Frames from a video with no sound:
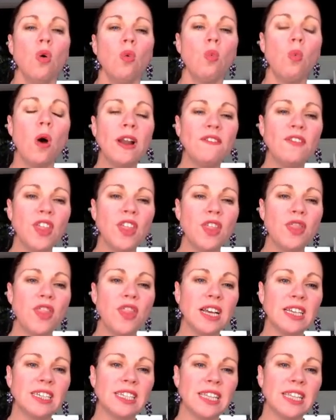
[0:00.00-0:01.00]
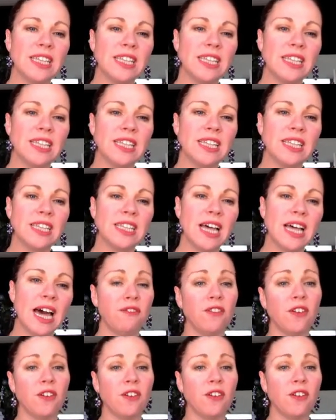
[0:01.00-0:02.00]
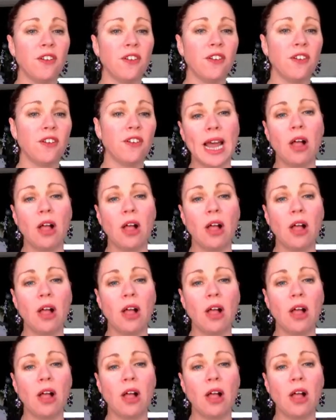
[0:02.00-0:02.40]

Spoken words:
One of the things that I did when I first joined